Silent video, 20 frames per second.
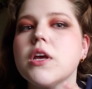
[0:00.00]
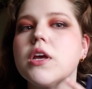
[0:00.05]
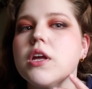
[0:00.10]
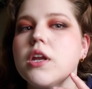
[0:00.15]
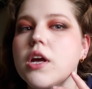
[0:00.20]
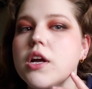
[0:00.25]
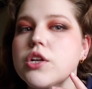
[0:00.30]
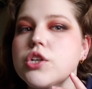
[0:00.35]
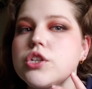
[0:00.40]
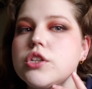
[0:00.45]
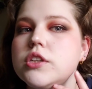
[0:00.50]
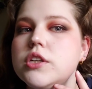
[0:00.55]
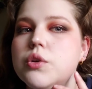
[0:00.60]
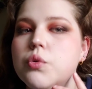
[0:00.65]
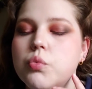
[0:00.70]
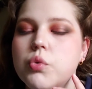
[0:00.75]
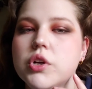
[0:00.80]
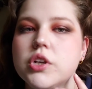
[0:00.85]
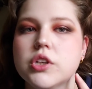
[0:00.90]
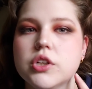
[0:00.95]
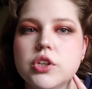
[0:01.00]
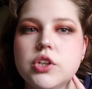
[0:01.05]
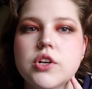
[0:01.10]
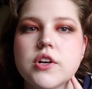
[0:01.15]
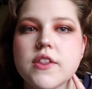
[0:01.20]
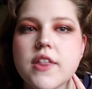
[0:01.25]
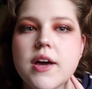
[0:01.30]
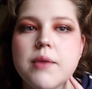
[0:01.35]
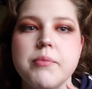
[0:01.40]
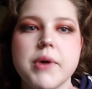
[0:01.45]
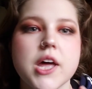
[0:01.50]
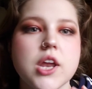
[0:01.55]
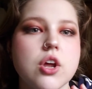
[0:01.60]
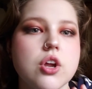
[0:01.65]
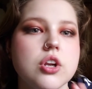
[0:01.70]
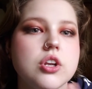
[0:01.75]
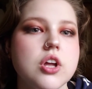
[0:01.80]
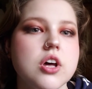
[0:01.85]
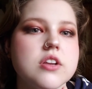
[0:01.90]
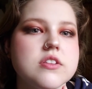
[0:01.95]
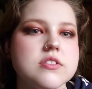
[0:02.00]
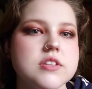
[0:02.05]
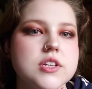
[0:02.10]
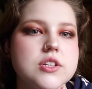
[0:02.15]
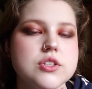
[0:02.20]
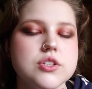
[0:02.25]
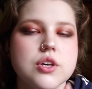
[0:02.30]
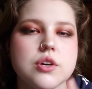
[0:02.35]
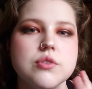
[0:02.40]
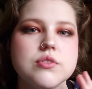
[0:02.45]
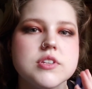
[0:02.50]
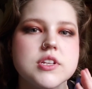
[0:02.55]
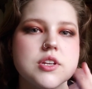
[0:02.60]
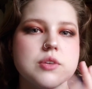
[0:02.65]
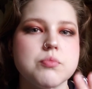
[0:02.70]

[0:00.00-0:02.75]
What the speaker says: It actually wouldn't look that bad on a lot of skin tones,